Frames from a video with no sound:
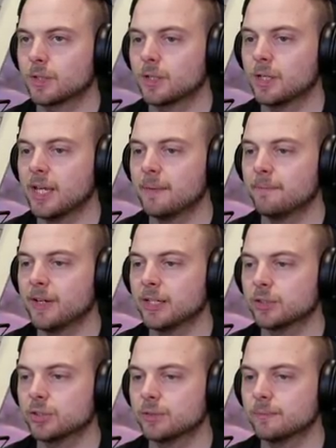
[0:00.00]
Okay,
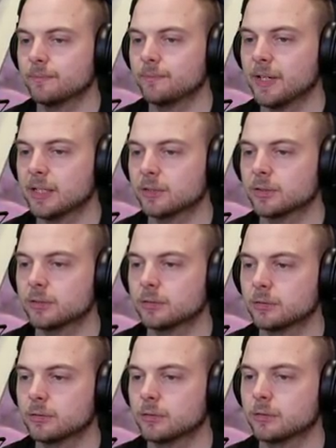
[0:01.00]
thanks, thanks,
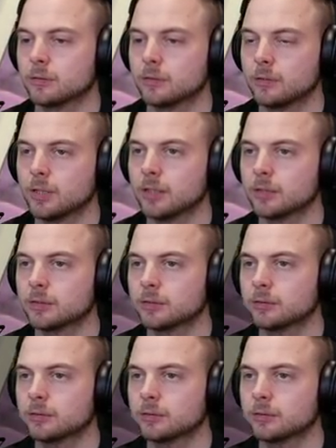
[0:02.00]
thanks.